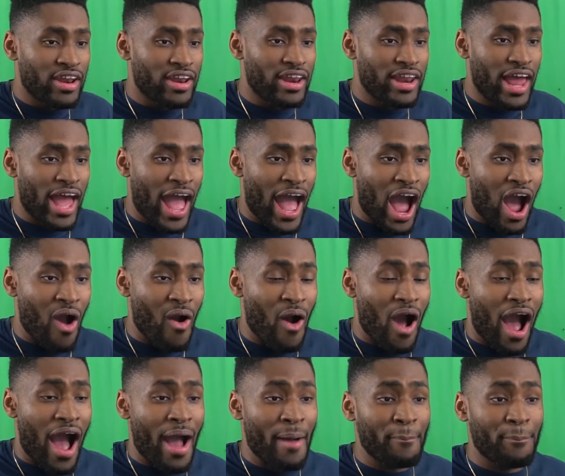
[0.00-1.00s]
Now,
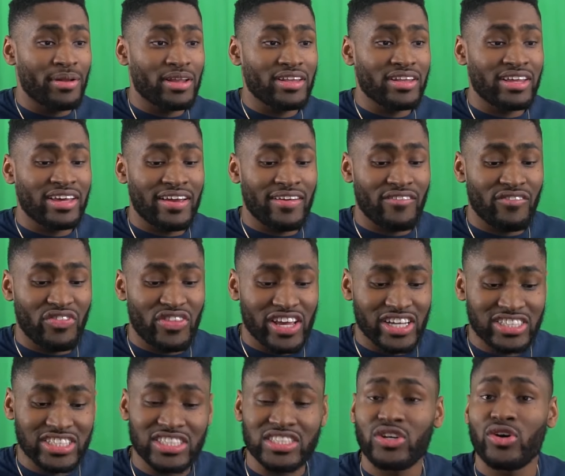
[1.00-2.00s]
I believe
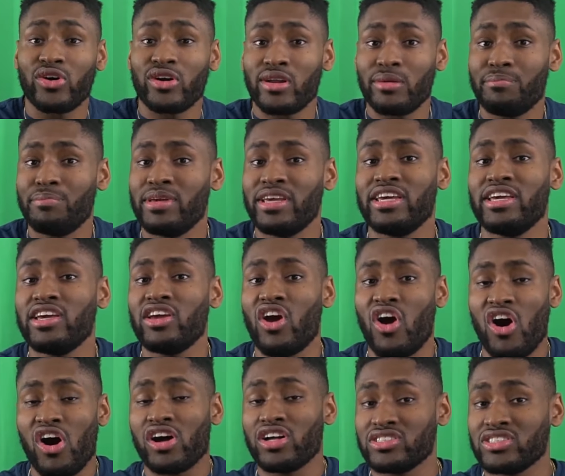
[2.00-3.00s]
this is going to be
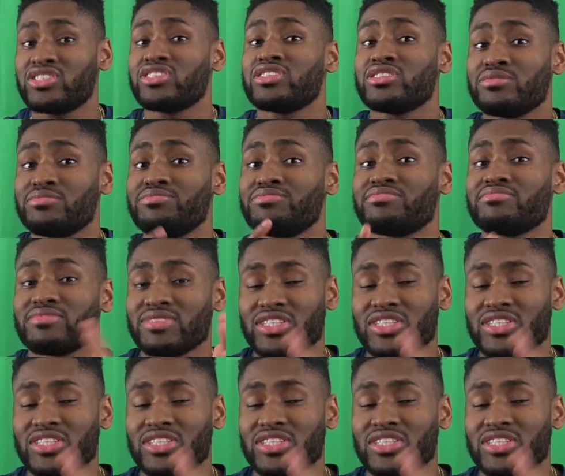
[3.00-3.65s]
on some